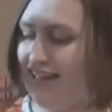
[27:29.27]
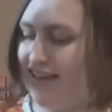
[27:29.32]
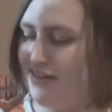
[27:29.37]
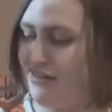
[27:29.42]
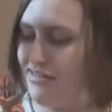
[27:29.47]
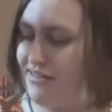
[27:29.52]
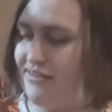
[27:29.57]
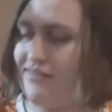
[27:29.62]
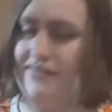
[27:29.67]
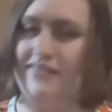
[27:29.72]

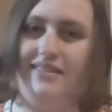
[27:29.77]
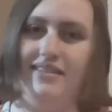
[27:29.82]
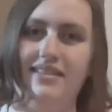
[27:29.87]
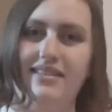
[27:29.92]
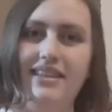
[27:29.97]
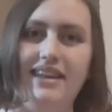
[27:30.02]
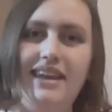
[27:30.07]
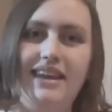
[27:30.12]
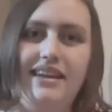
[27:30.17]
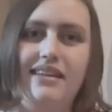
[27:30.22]
So
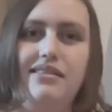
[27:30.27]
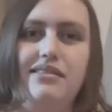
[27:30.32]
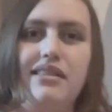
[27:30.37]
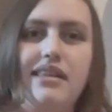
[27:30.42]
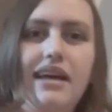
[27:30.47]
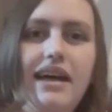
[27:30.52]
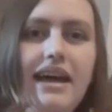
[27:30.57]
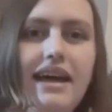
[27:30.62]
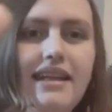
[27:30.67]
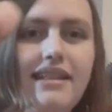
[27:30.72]
this
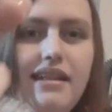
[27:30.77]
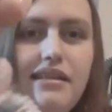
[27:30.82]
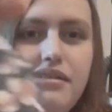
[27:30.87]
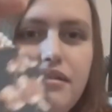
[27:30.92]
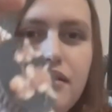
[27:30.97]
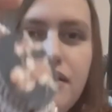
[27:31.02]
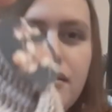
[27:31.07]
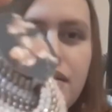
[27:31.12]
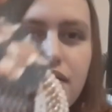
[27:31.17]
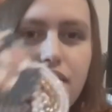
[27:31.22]

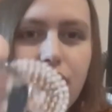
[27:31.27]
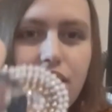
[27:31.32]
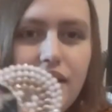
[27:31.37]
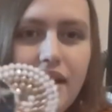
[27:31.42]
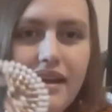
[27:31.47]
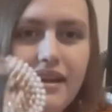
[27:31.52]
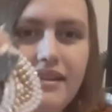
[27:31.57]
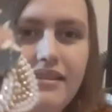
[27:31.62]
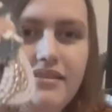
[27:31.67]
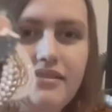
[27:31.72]
is the
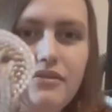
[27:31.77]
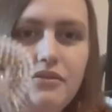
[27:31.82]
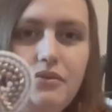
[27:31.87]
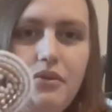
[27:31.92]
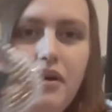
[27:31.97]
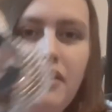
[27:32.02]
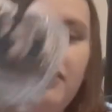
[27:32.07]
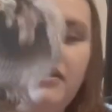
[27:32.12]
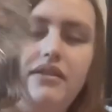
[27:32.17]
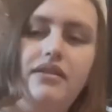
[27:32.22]
second
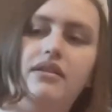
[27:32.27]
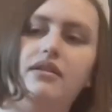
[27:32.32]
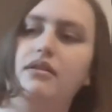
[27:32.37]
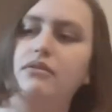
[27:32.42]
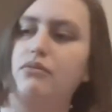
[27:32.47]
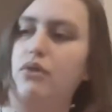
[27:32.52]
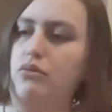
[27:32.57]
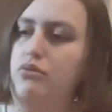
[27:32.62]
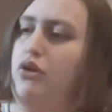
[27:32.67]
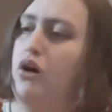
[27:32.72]
one,
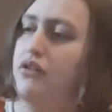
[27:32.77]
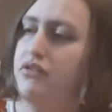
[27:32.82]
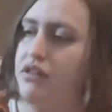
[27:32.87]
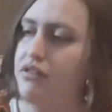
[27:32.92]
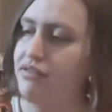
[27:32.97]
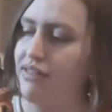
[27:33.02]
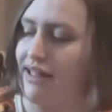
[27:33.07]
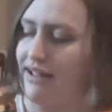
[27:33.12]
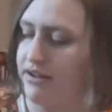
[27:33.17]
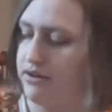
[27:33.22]
well not the
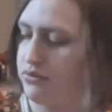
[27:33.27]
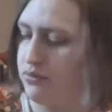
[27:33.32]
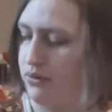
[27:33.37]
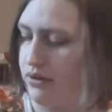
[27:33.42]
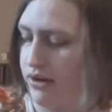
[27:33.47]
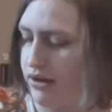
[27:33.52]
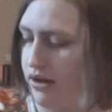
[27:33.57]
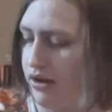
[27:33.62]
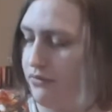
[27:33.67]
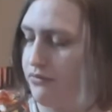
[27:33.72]
second one
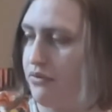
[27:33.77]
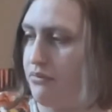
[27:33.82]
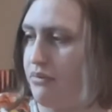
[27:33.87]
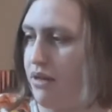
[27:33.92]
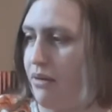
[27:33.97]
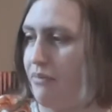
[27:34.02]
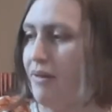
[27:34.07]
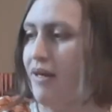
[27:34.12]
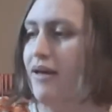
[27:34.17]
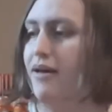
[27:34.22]
I got from
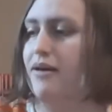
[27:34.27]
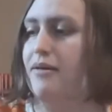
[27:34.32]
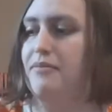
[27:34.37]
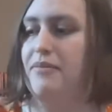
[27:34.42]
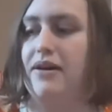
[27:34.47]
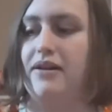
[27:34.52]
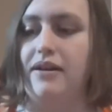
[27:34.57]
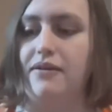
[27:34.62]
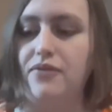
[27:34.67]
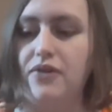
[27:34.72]
them,
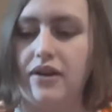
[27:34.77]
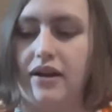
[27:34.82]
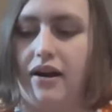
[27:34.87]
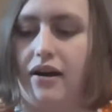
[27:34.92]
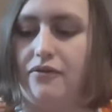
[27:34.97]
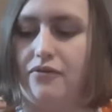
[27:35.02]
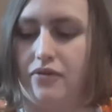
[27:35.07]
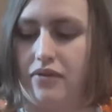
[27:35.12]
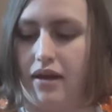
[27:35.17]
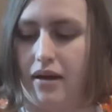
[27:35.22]
but another one I
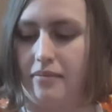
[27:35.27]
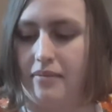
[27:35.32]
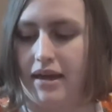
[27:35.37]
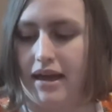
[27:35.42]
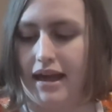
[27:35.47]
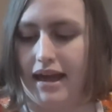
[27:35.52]
got from them.